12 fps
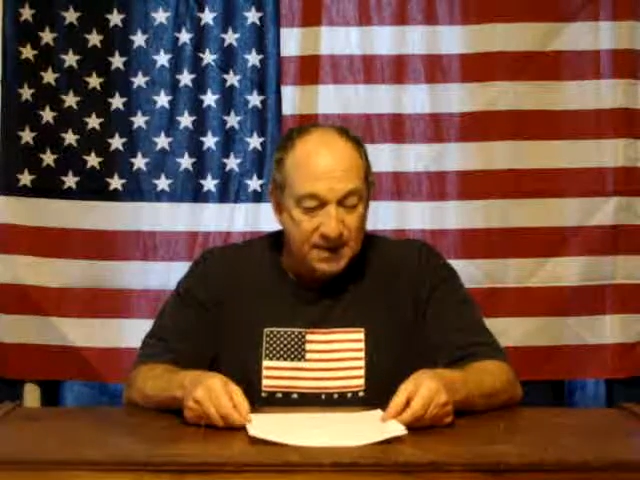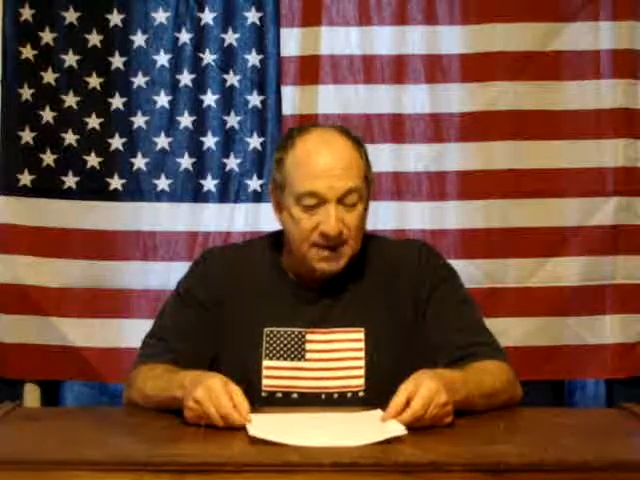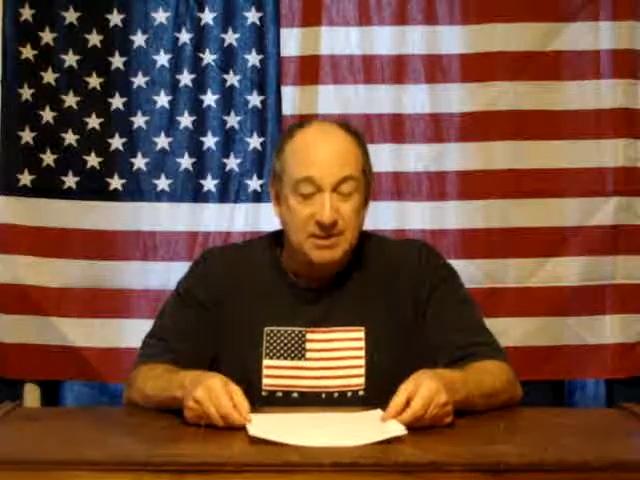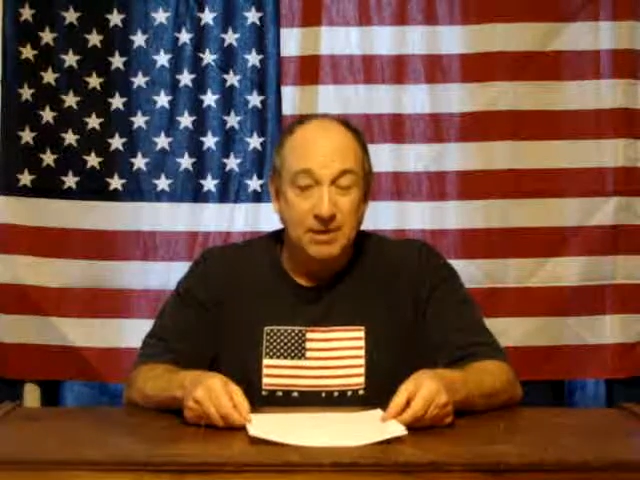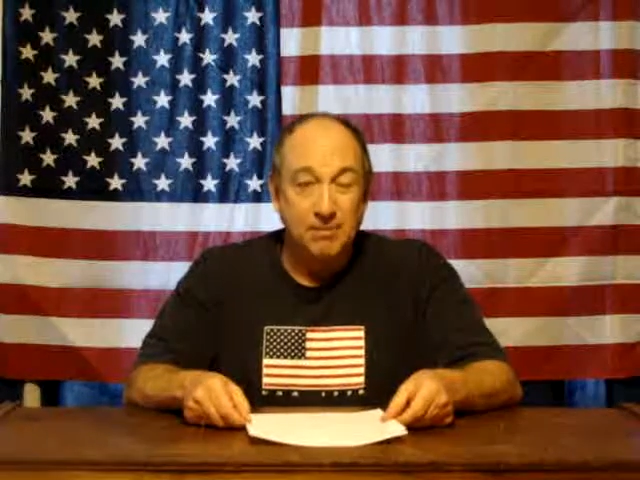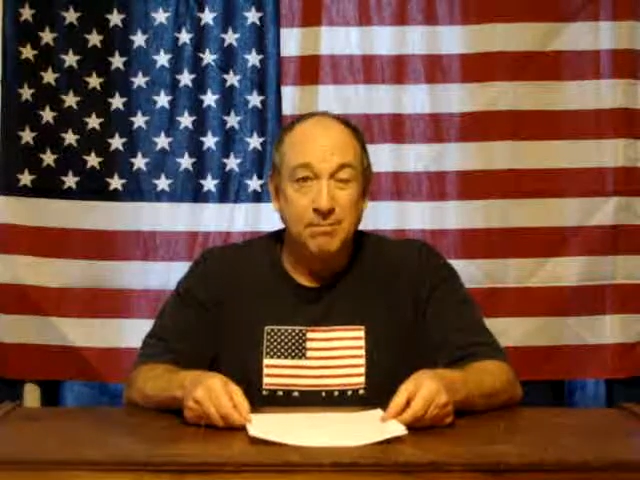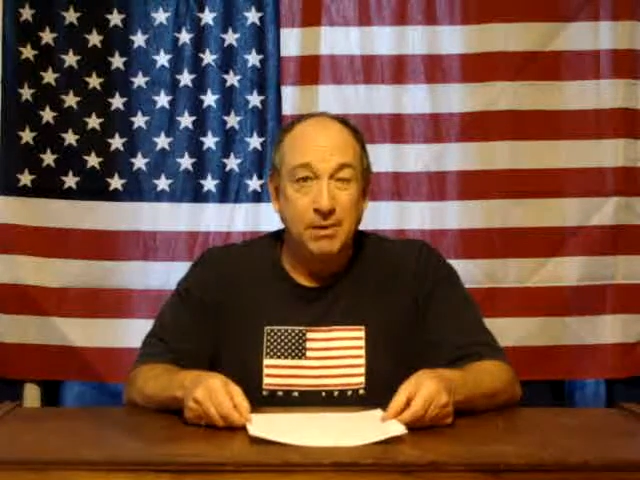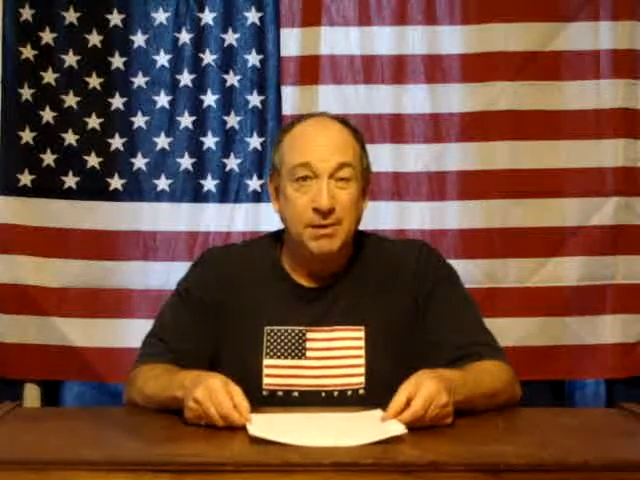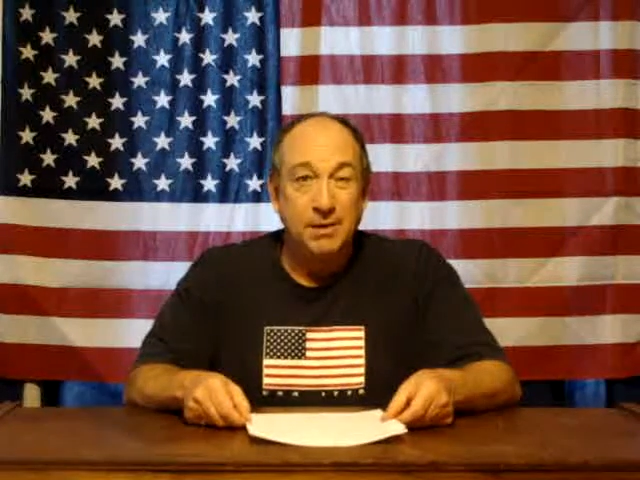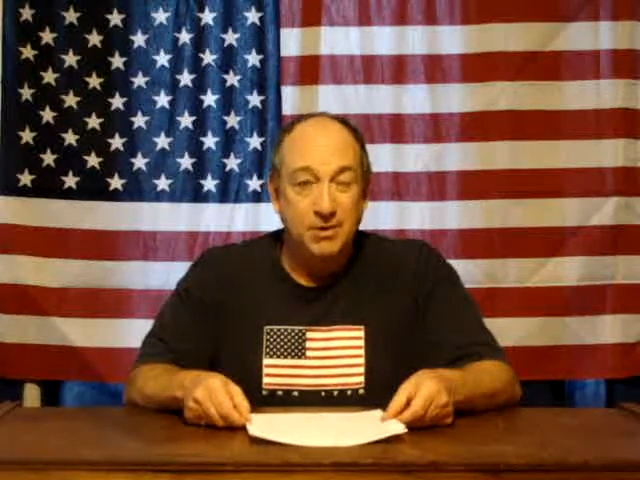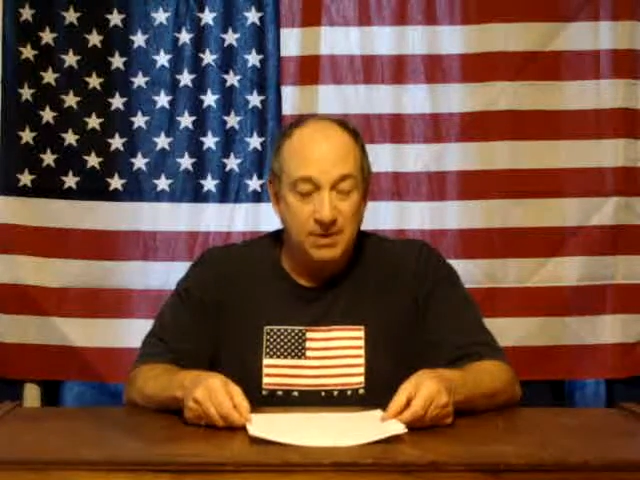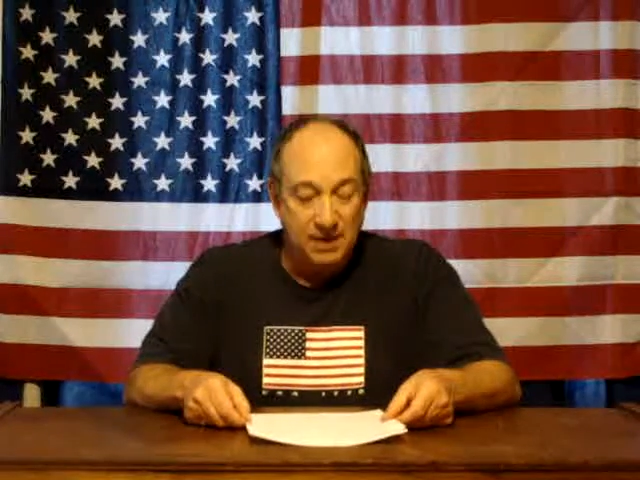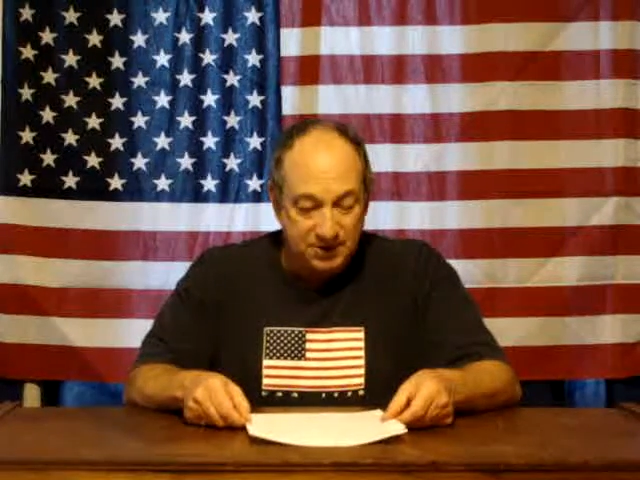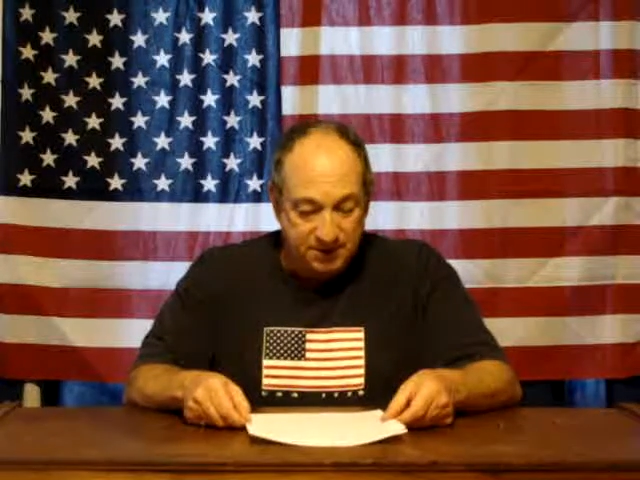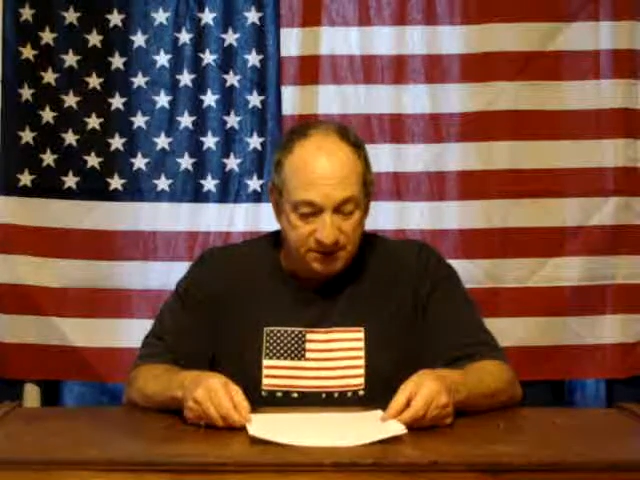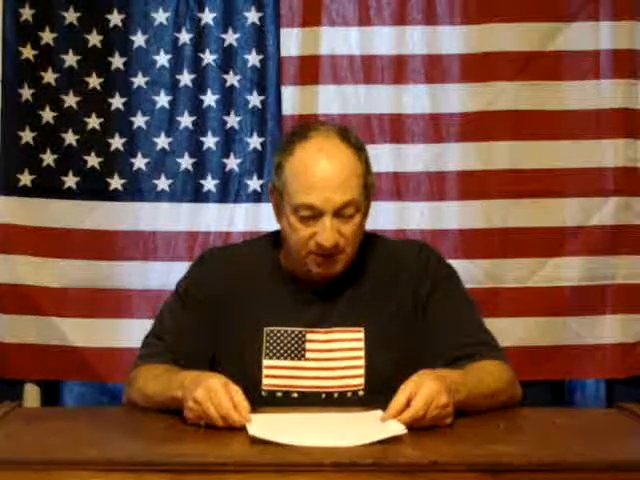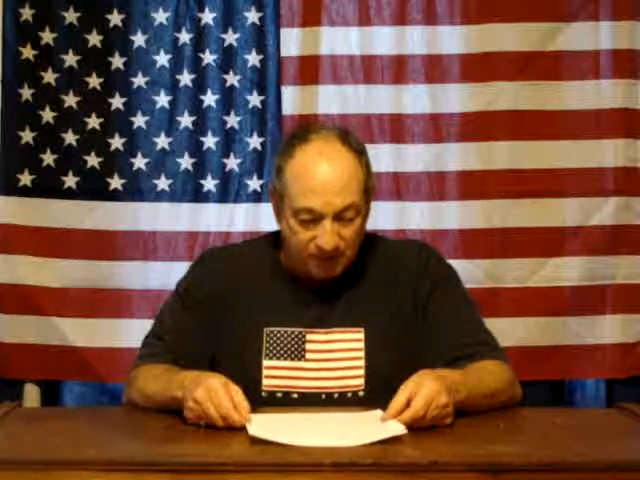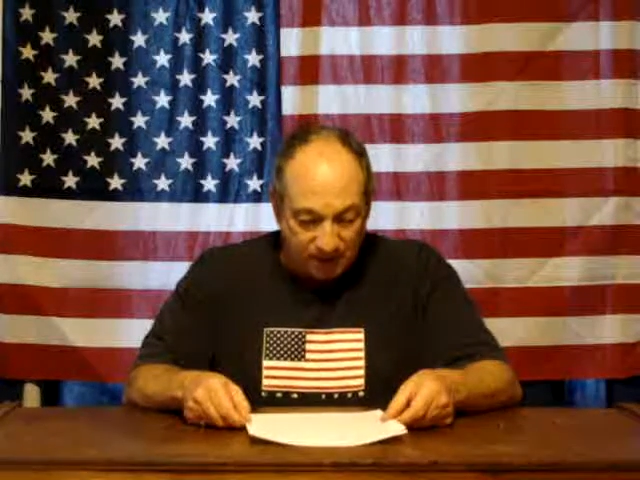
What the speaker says: as they were burning her house to the